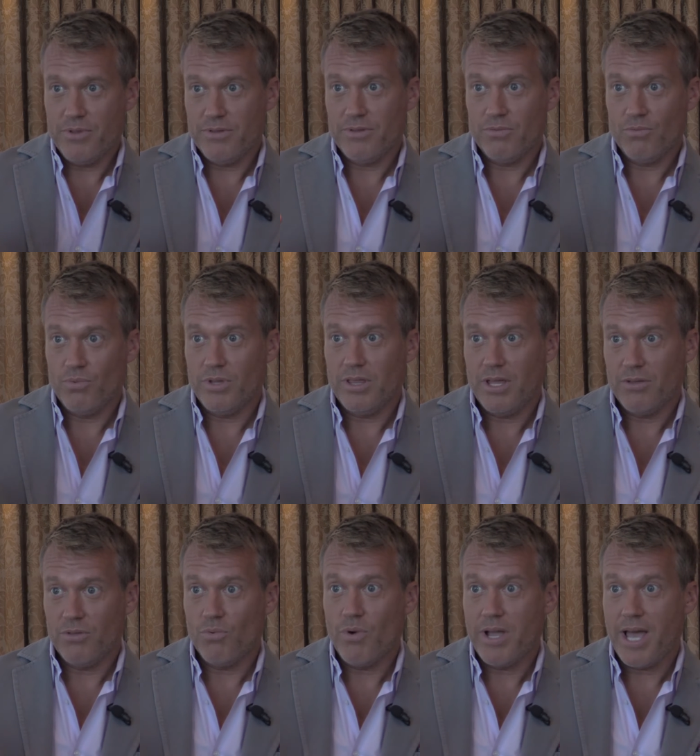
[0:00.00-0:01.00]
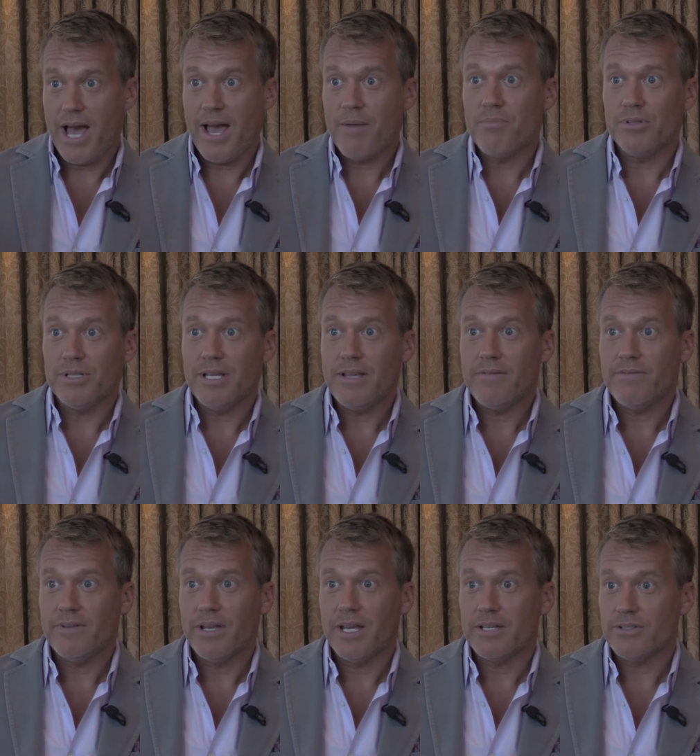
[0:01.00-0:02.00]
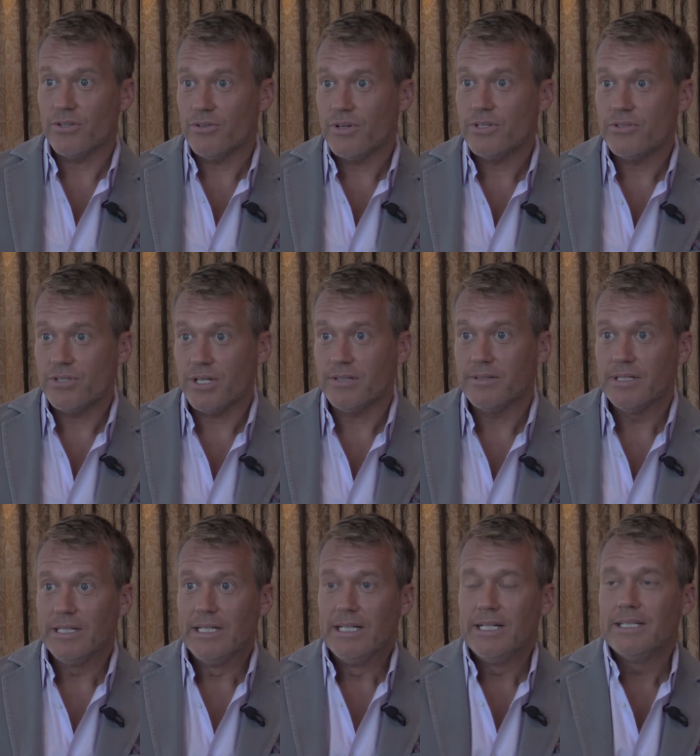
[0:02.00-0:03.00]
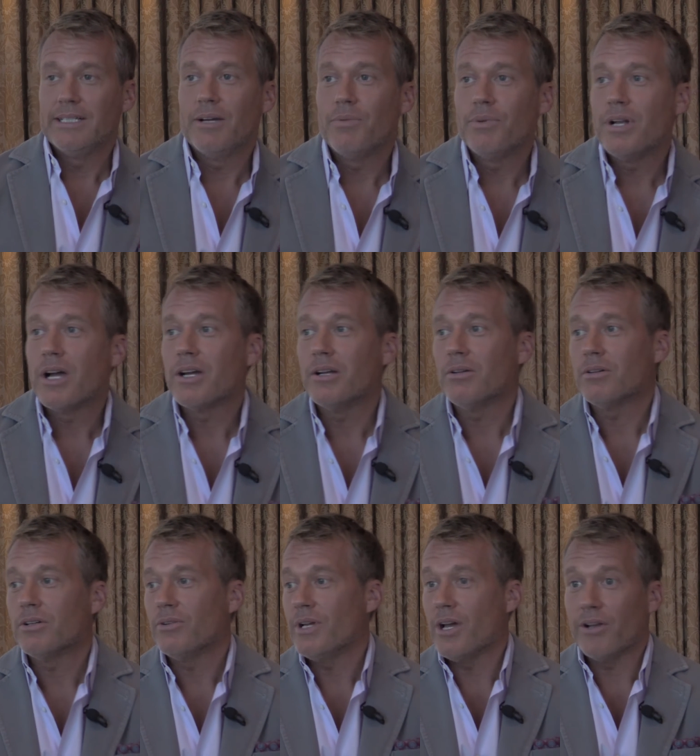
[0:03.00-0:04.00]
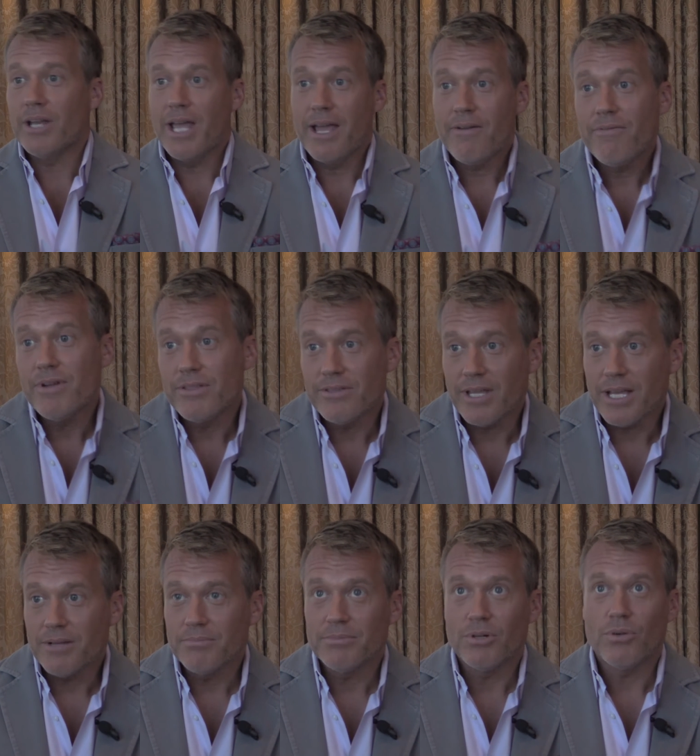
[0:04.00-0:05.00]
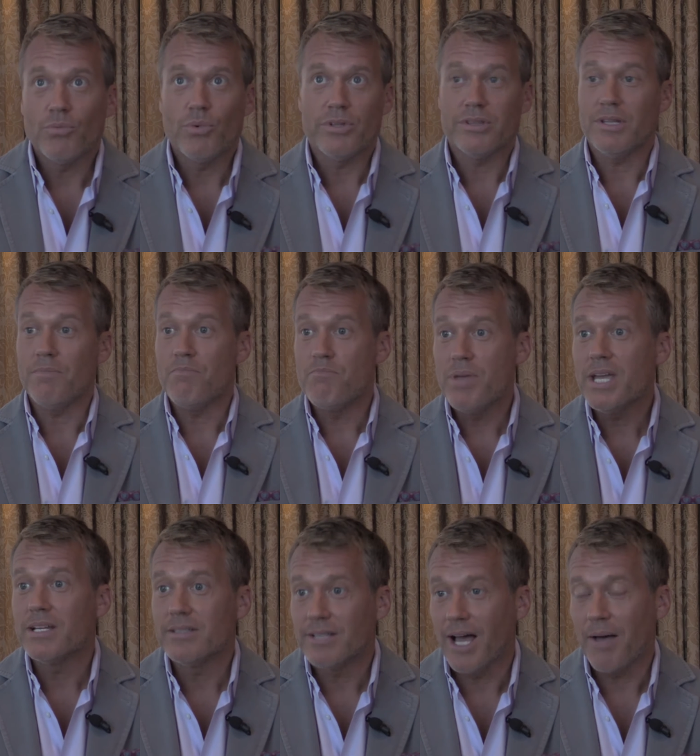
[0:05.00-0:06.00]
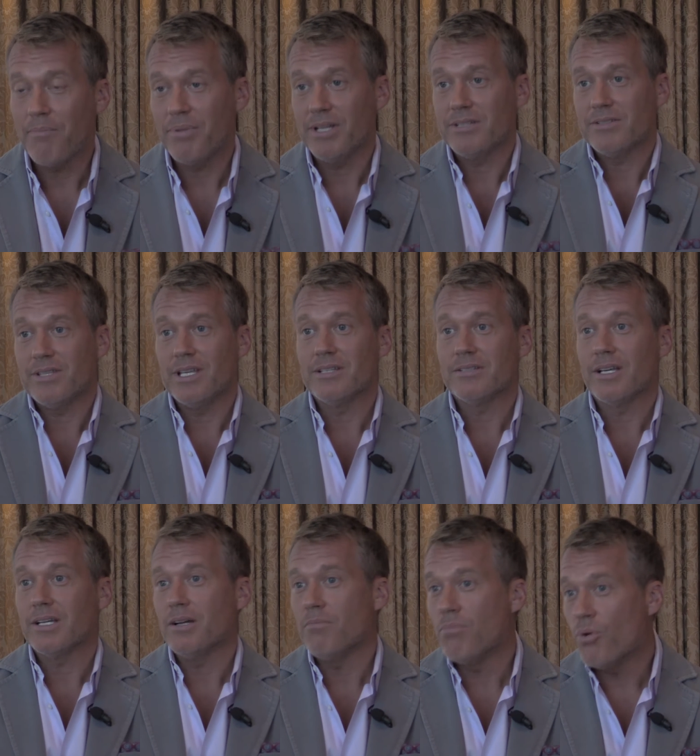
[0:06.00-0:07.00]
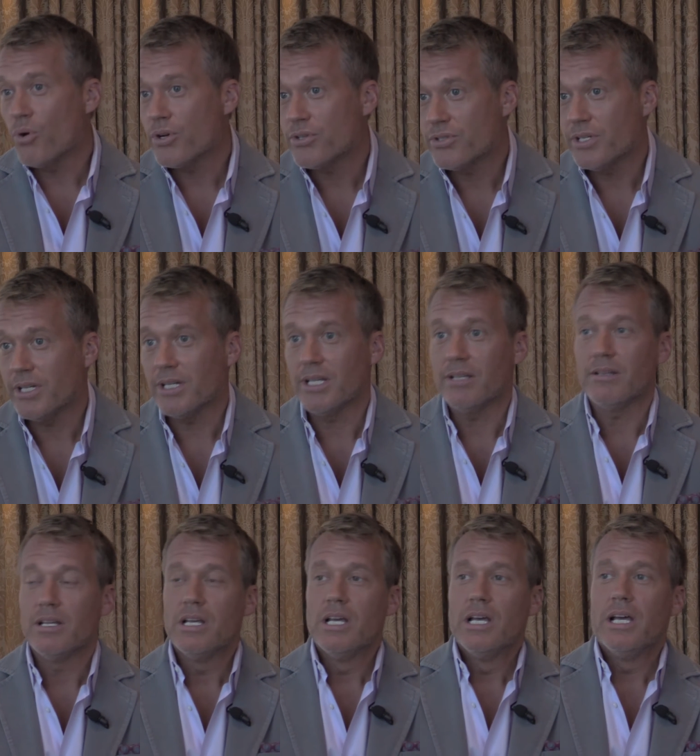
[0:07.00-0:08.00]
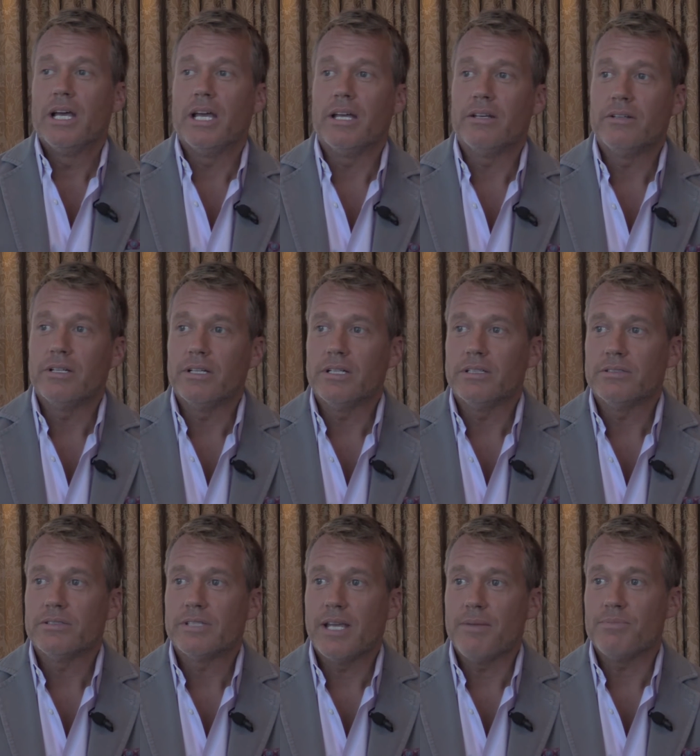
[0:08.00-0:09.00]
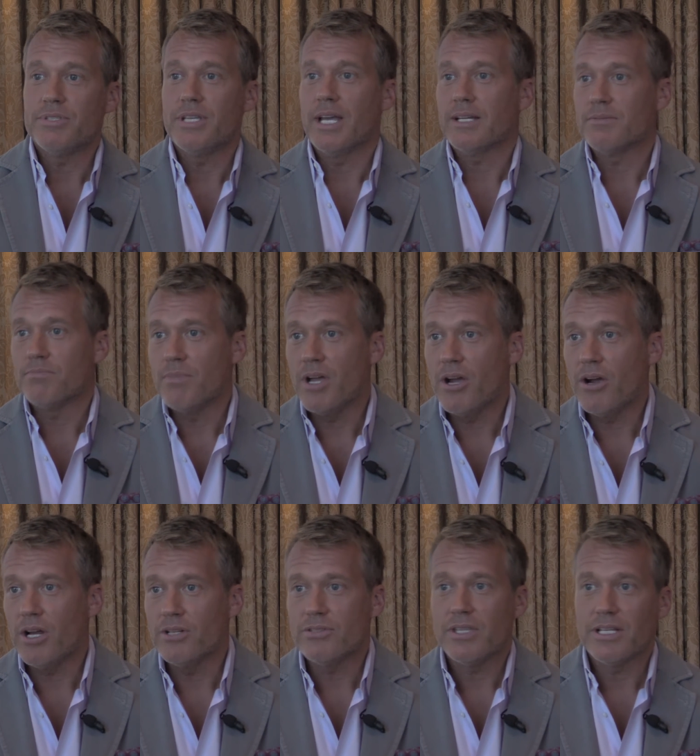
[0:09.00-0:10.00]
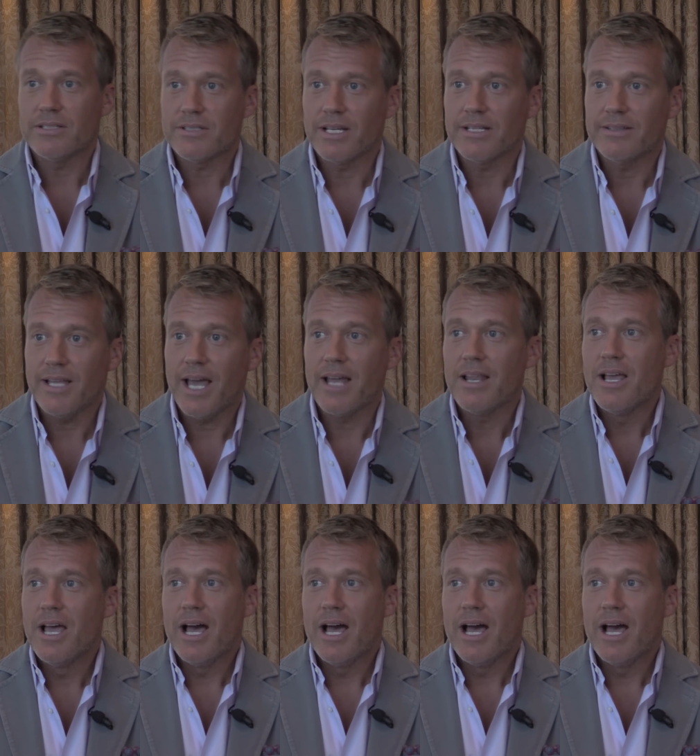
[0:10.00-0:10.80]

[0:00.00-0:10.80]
with the way I believe as a Christian. Now, we're not going to agree on everything, but with the big topics, things like abortion and same-sex marriage, things like that,